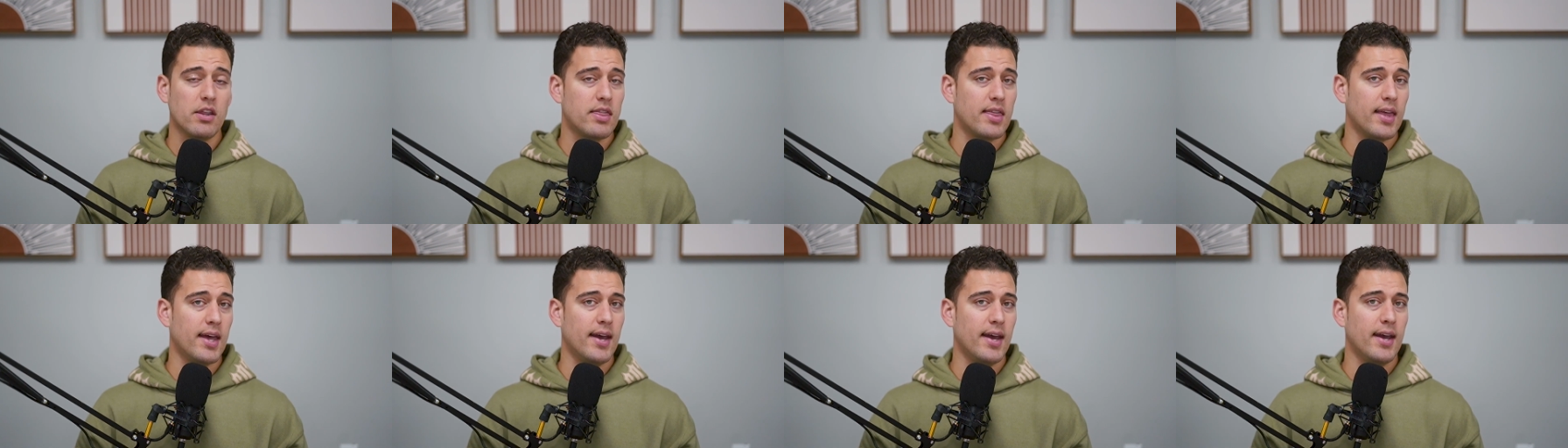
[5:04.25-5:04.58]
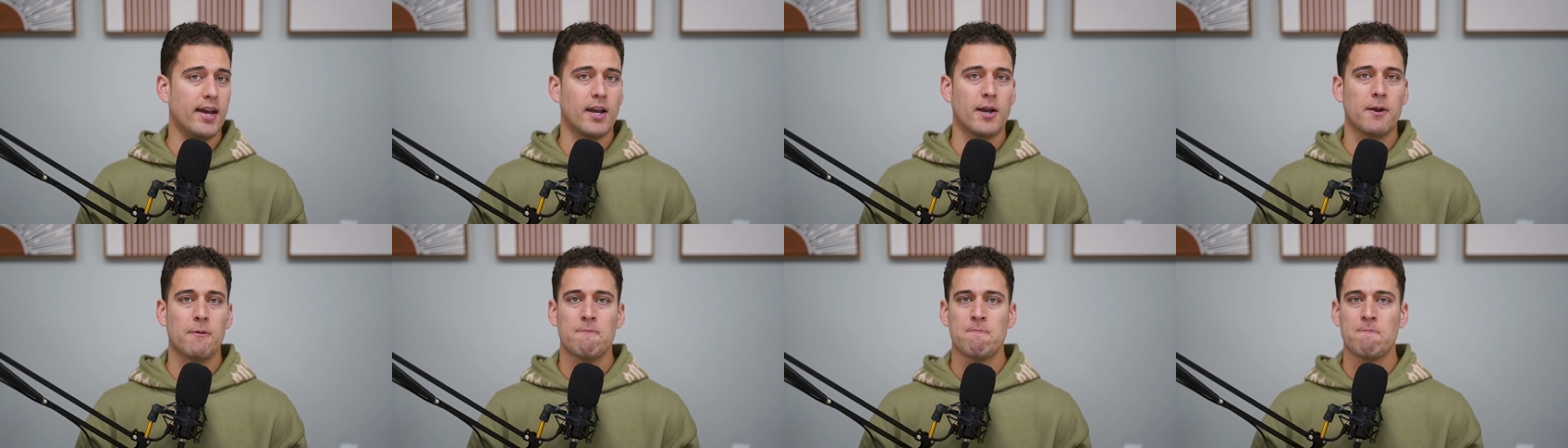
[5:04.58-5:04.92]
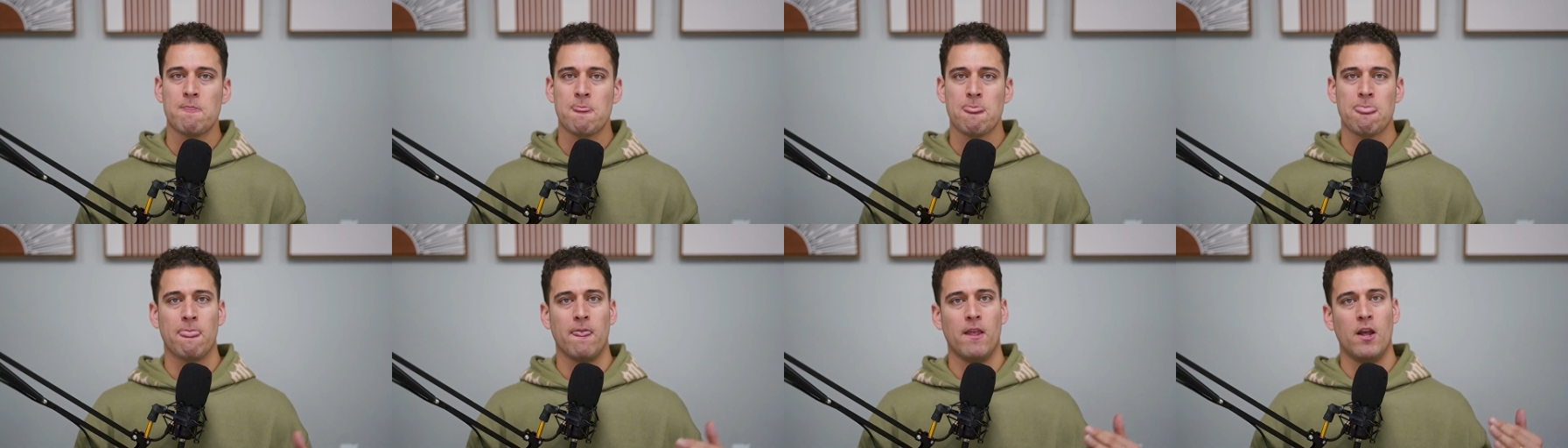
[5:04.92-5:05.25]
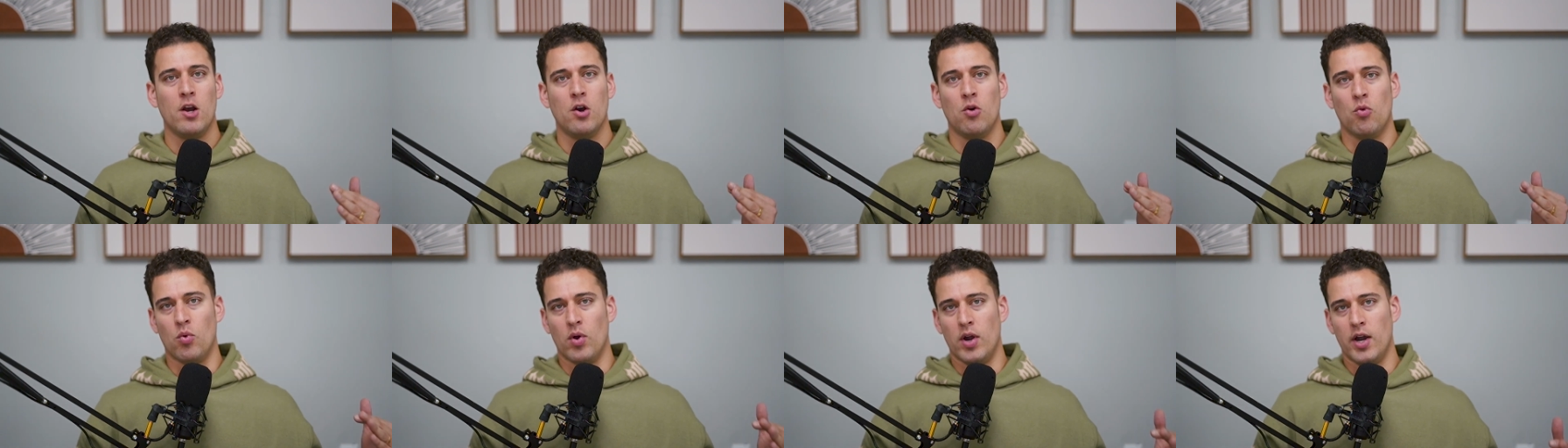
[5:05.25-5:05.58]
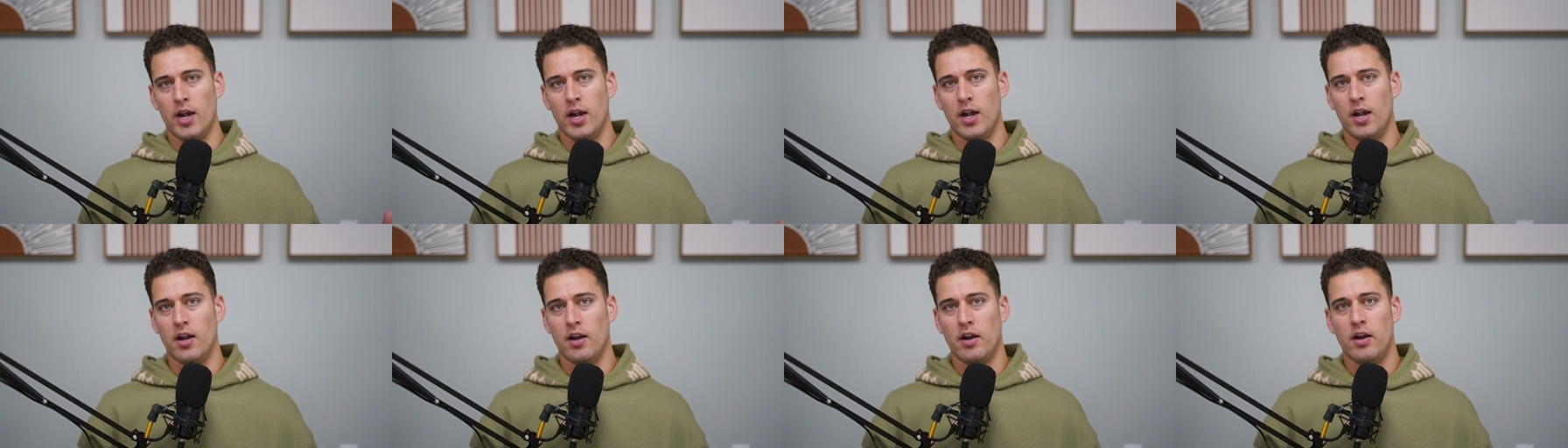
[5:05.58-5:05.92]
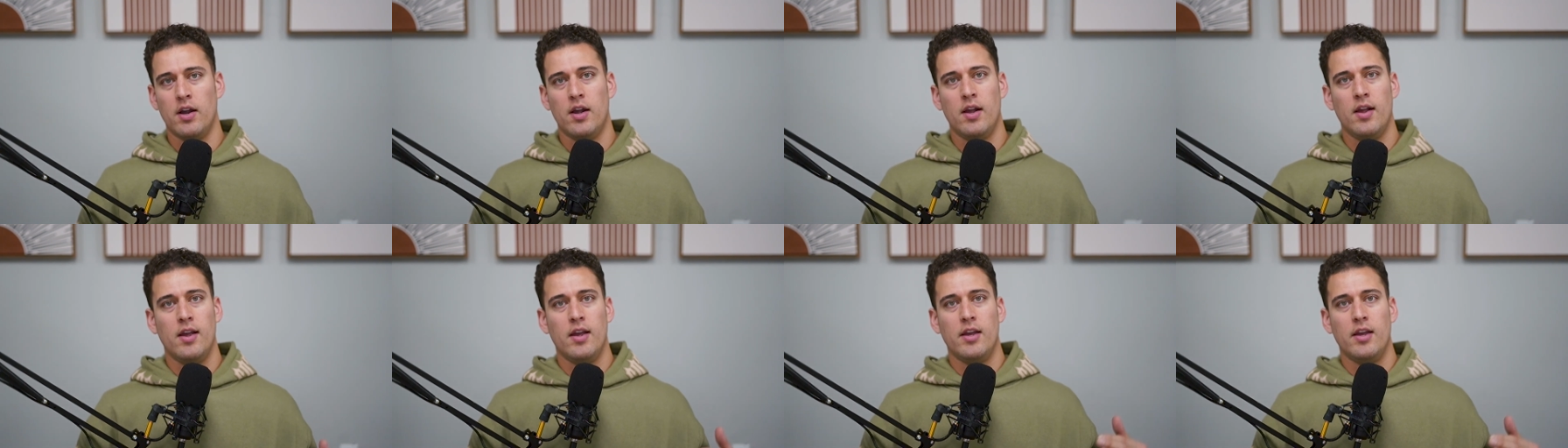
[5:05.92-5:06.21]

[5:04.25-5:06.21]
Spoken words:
thing where,